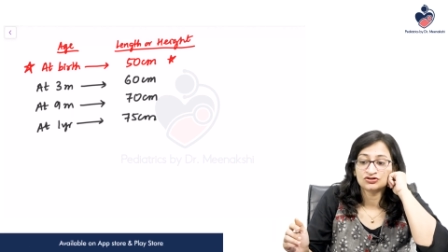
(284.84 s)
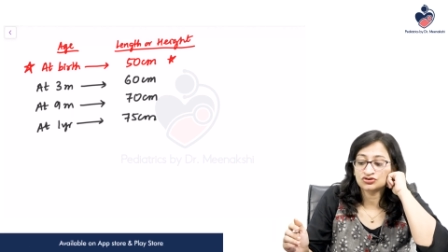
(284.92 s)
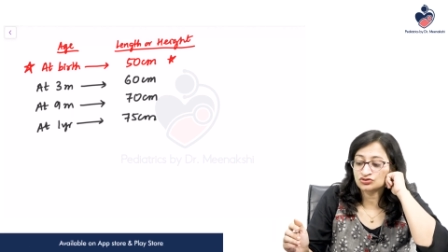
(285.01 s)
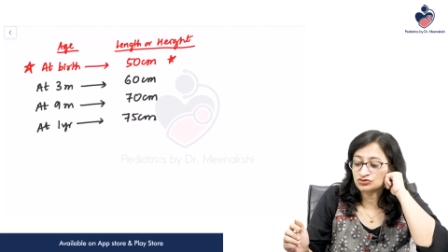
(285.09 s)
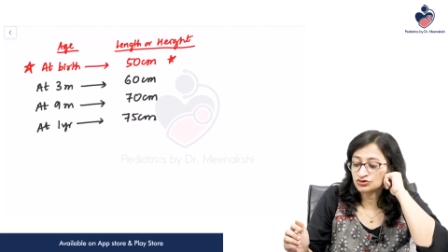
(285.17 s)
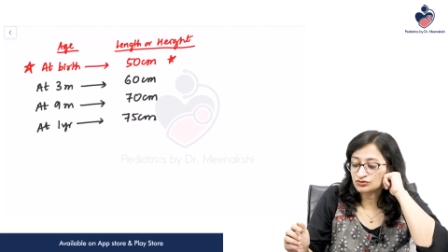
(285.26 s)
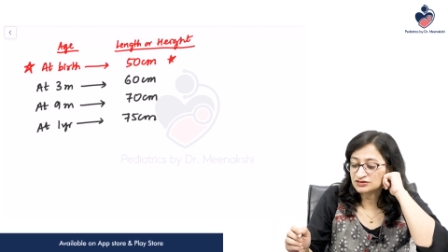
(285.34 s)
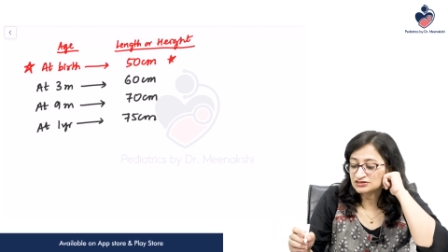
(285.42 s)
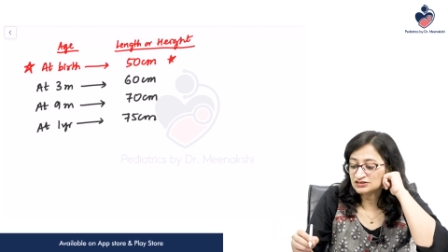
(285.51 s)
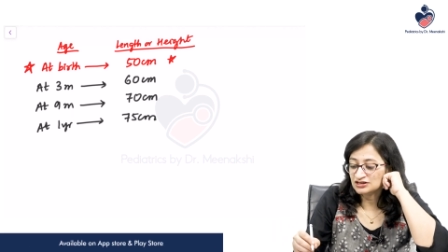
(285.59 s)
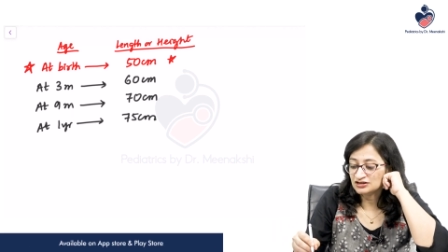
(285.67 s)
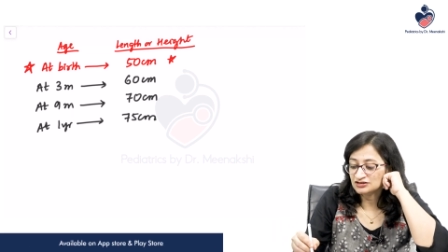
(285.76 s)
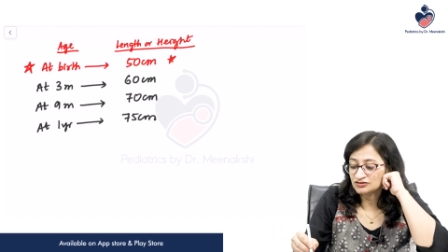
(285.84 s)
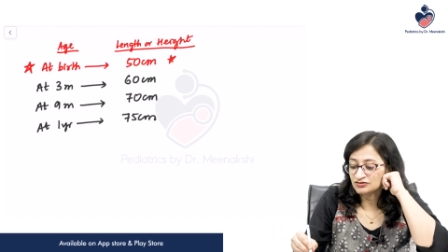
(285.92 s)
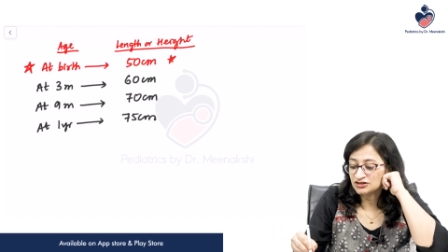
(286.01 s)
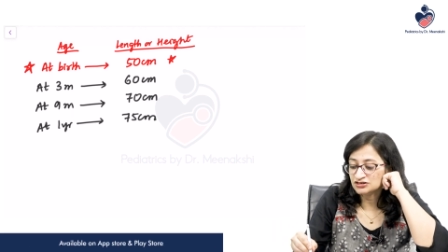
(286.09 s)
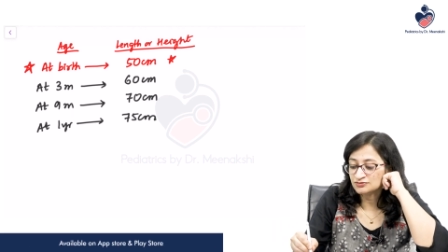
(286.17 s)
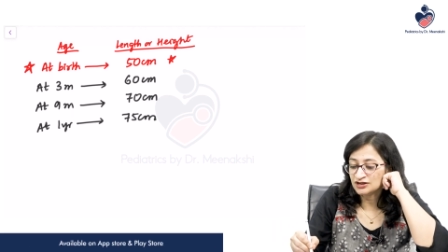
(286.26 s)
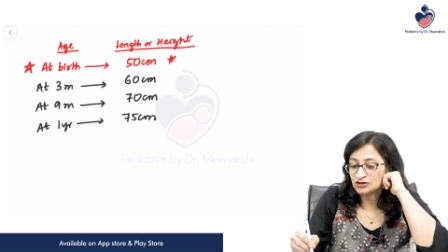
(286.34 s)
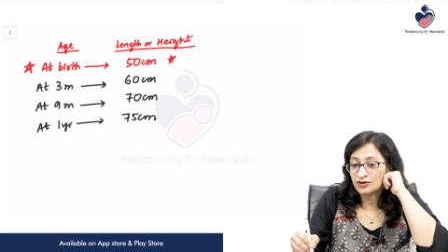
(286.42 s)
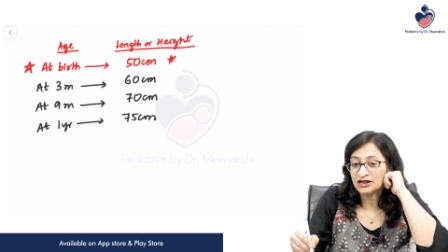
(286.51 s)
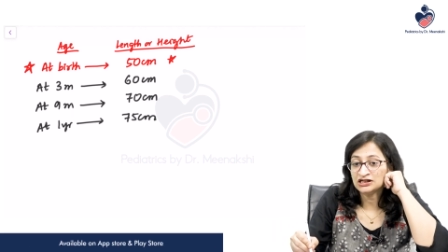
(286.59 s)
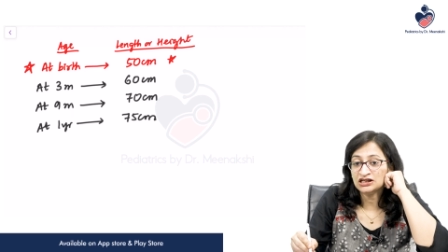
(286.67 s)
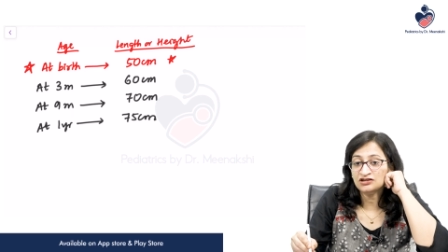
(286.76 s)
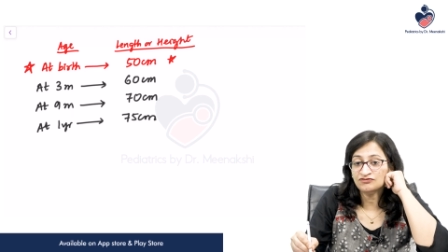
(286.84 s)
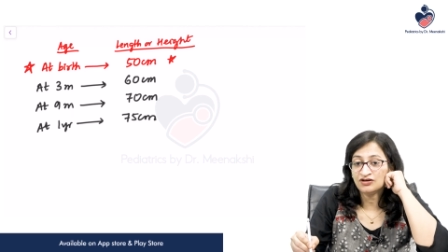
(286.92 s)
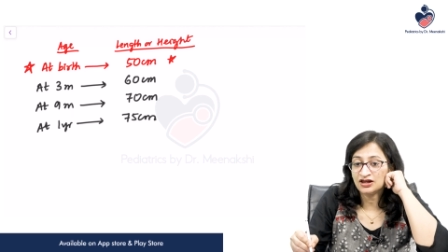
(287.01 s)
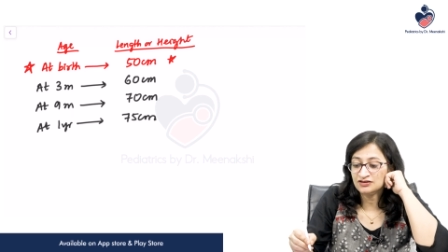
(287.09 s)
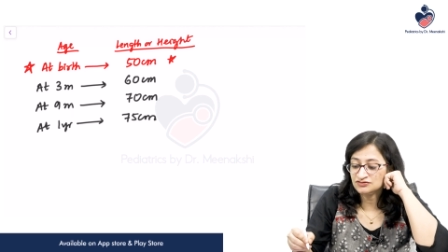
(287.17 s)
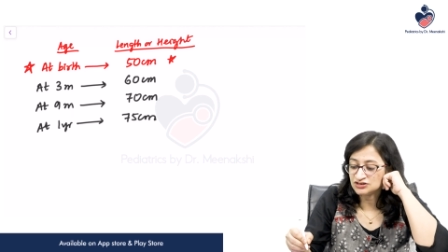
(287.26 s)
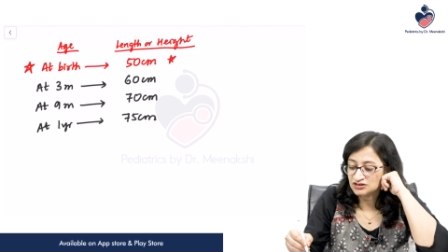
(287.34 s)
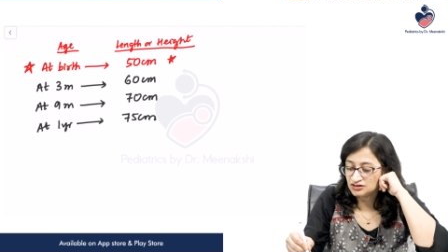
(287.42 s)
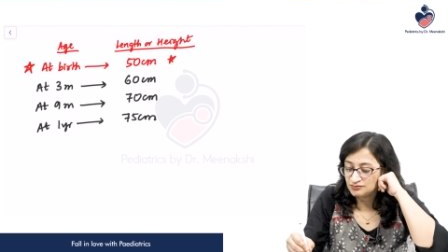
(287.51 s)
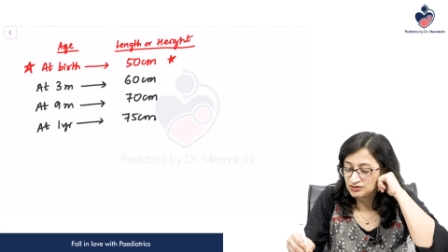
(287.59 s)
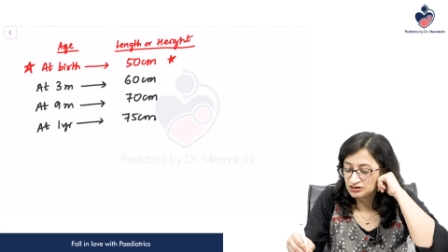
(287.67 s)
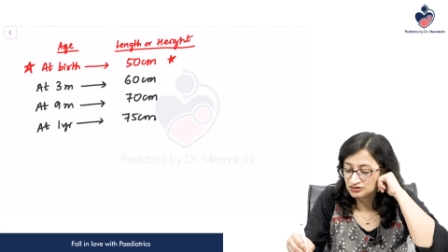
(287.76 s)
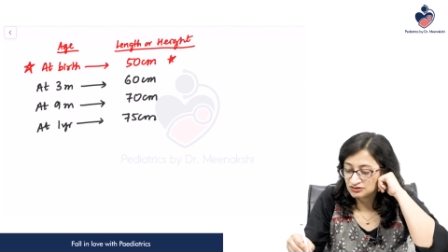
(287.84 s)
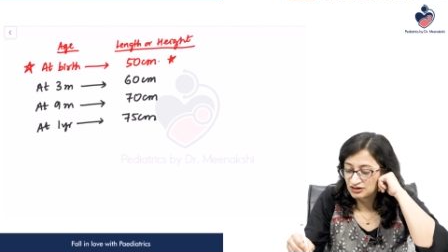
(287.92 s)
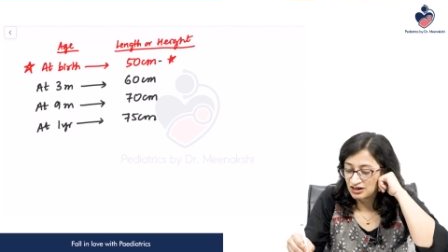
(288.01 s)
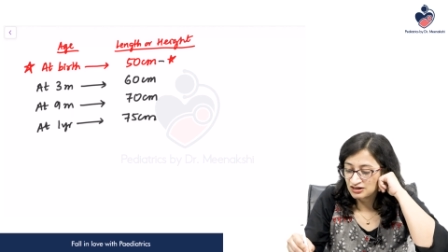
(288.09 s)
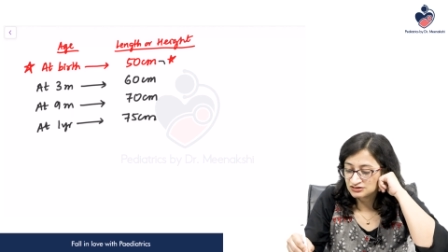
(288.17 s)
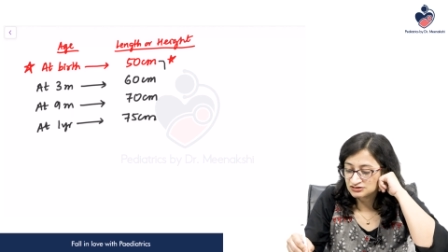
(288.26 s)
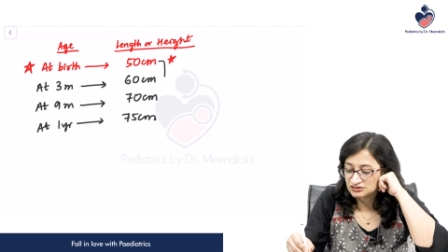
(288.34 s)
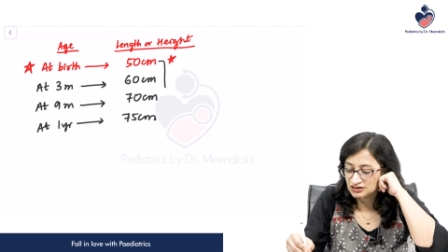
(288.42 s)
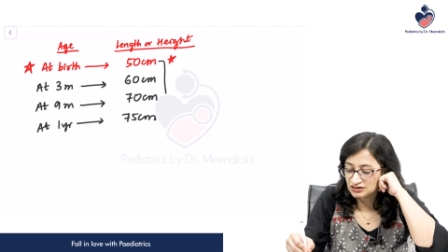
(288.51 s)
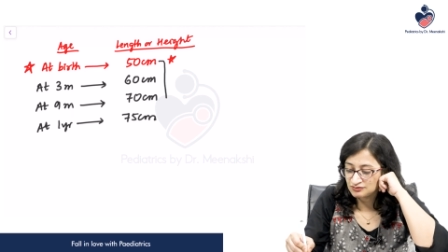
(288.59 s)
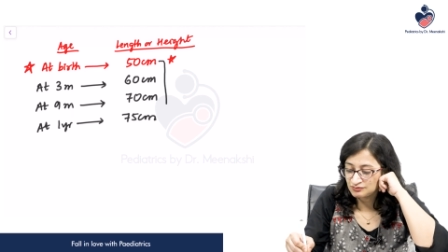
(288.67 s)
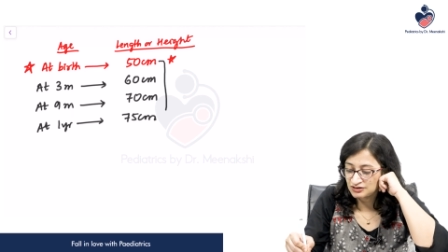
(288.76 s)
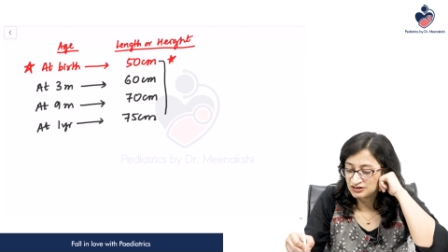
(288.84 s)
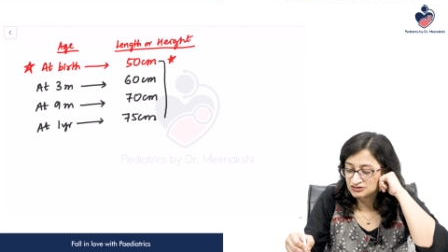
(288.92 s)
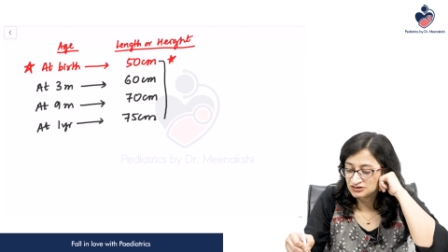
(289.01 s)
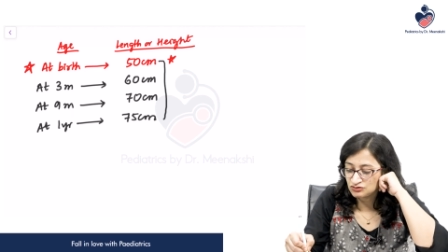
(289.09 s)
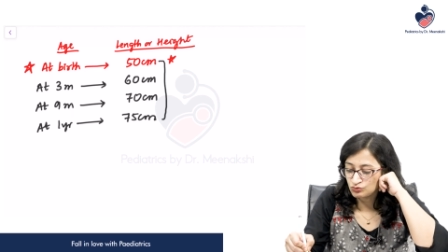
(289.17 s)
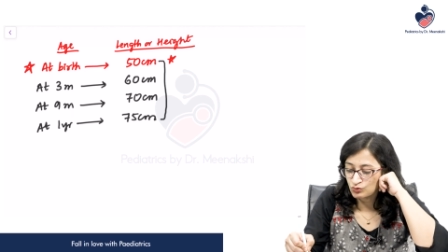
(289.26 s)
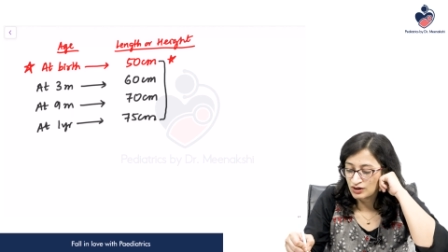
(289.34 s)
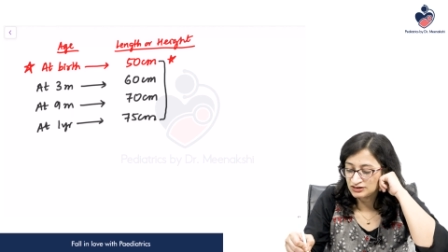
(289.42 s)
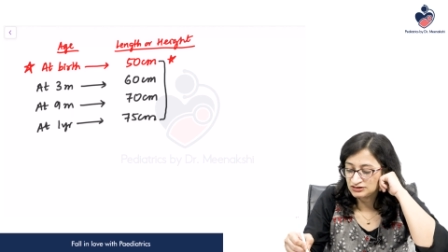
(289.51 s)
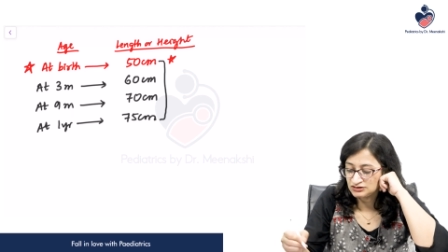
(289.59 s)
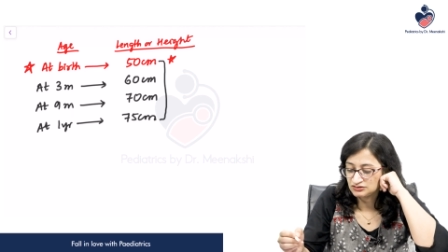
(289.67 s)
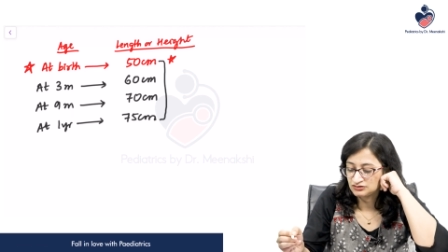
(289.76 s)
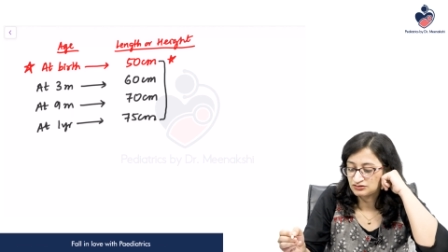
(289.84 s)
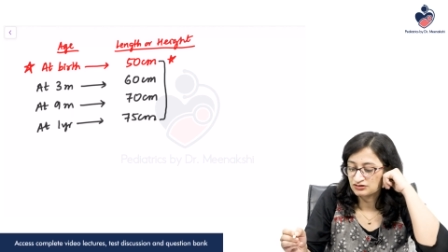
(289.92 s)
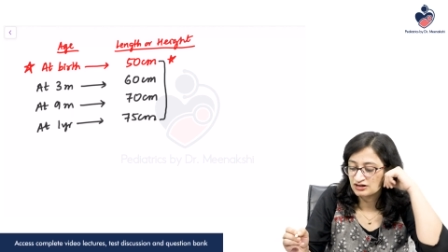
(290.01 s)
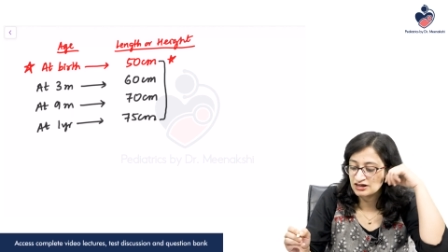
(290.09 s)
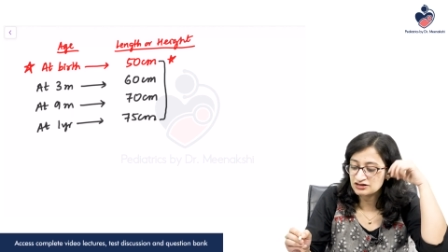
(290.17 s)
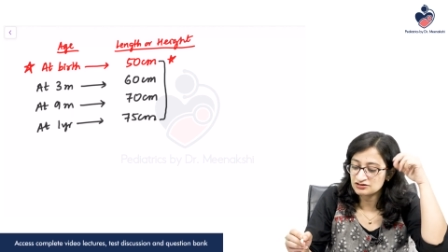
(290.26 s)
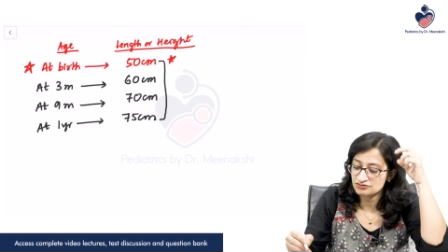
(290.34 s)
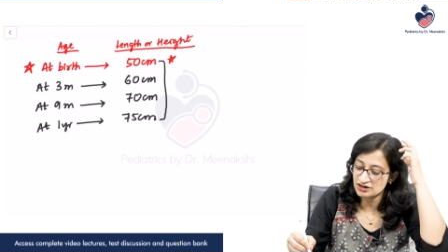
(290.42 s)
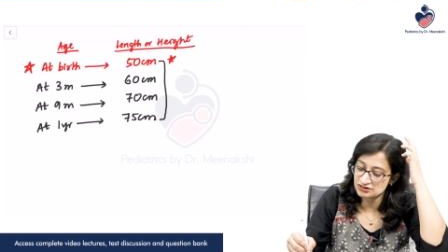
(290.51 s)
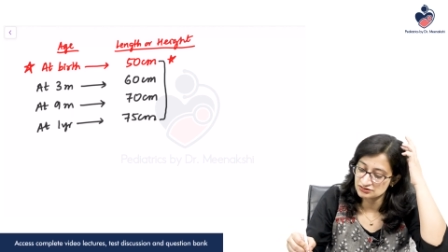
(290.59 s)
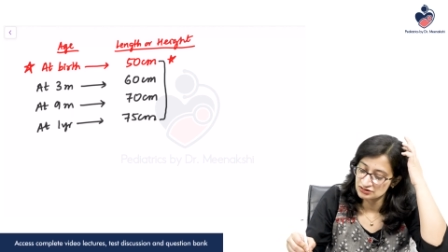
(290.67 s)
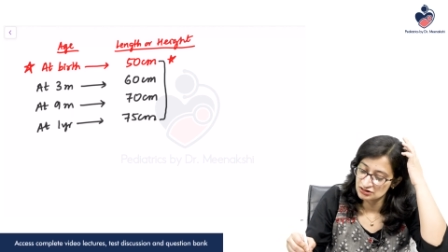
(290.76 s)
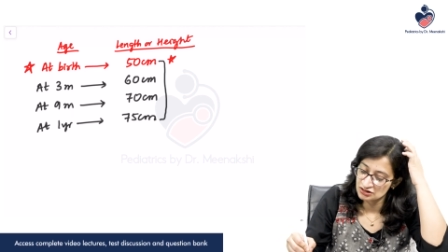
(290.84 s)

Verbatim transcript: so you can see that increase by 25 centimeter has taken place in one year right right